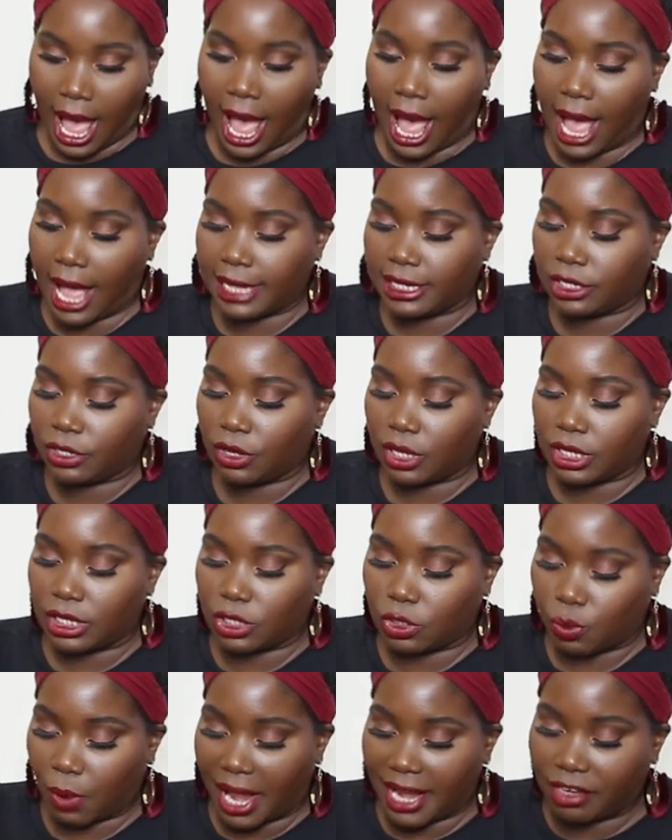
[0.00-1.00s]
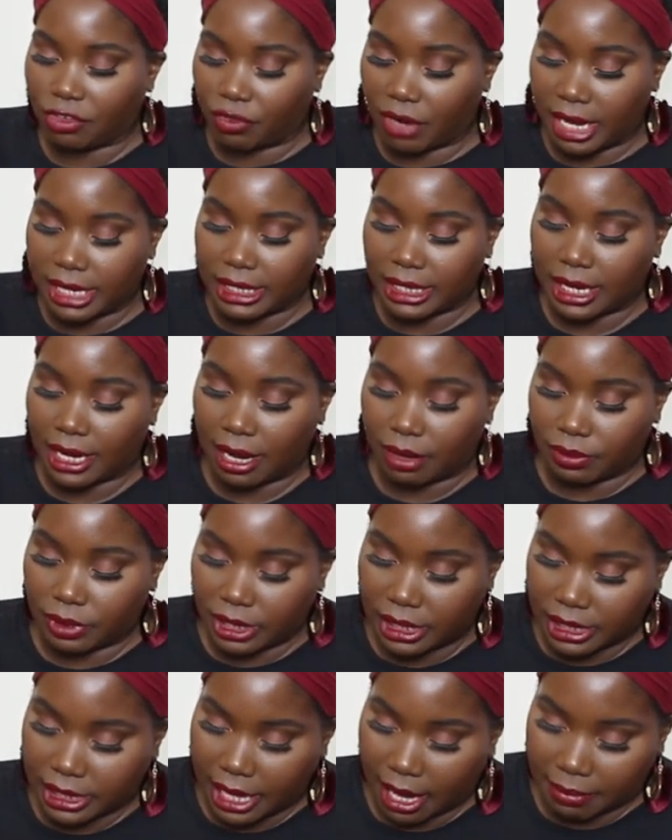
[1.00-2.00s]
I saw this white dress and I
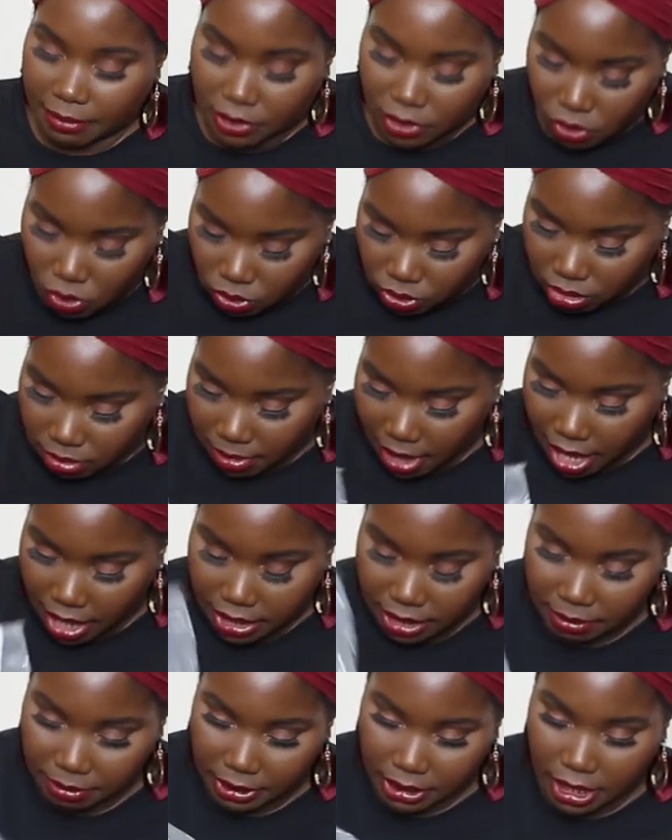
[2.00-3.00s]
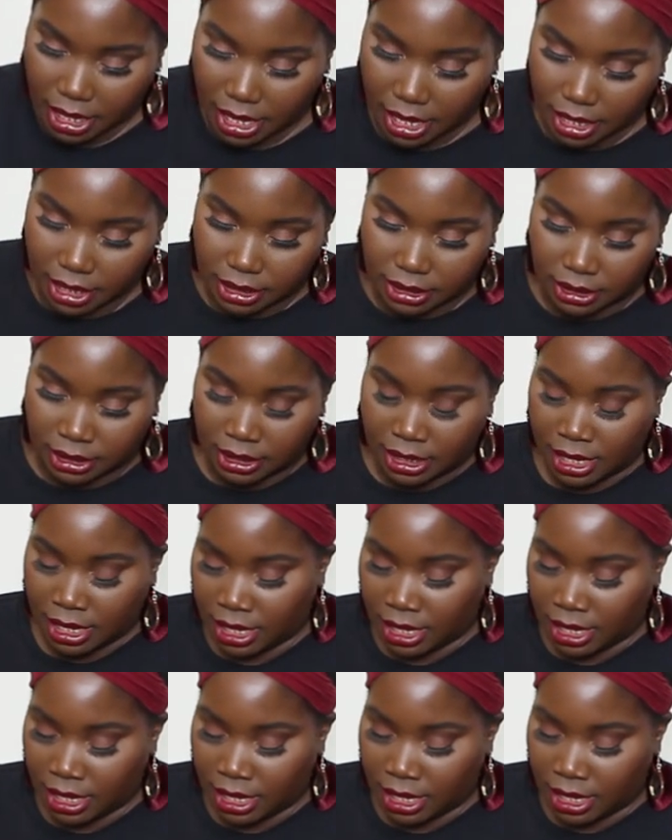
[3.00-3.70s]
was skeptical about it because